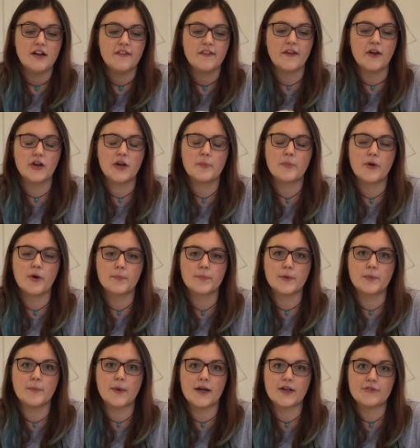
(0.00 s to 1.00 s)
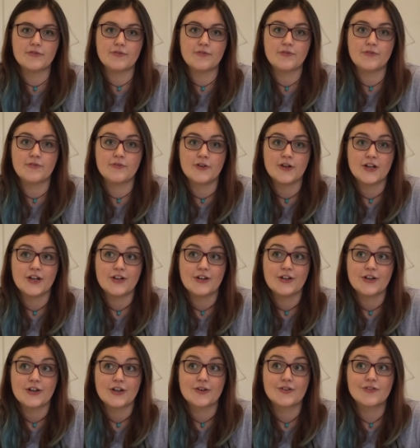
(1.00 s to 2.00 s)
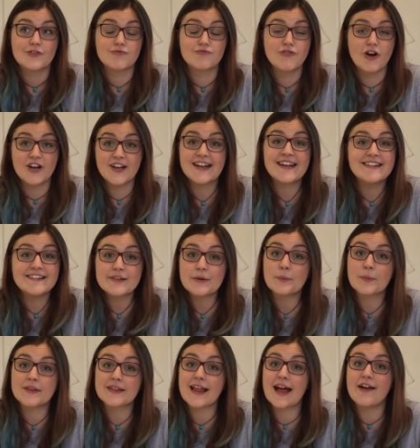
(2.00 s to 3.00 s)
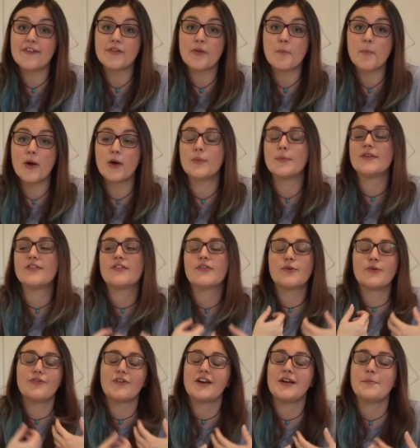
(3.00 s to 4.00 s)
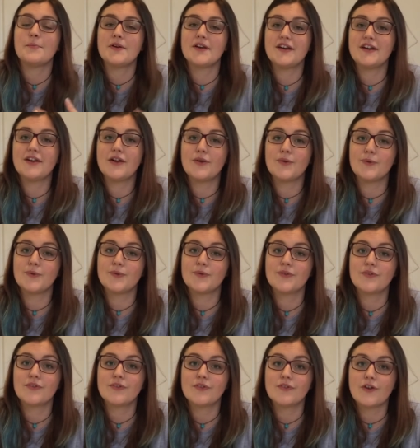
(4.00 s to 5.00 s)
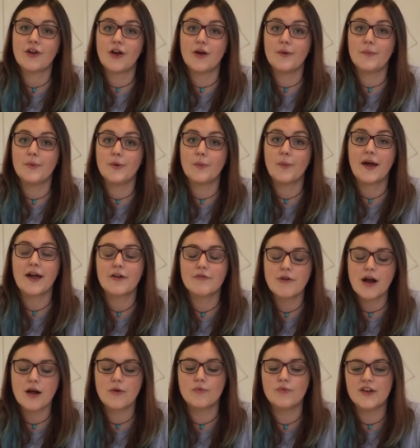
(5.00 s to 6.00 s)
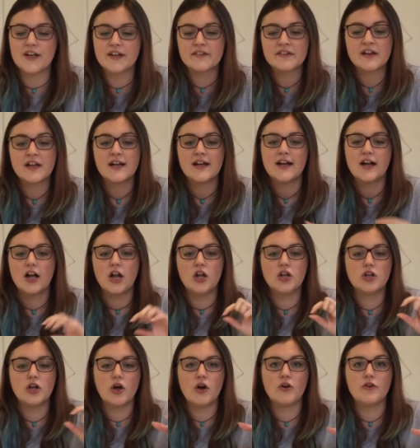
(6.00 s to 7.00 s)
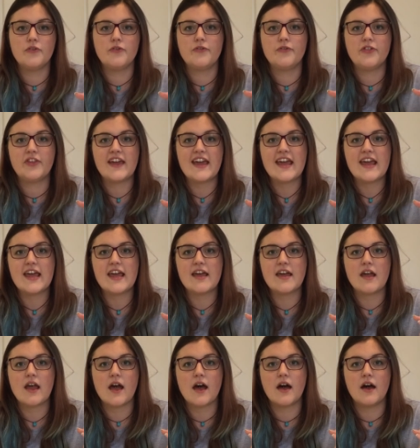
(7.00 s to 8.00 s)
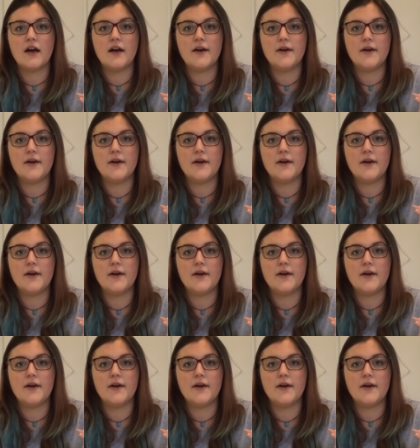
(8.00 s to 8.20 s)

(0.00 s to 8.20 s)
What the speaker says: The only problem I've run into with that at the moment, so if anybody knows a way around this, a lot of the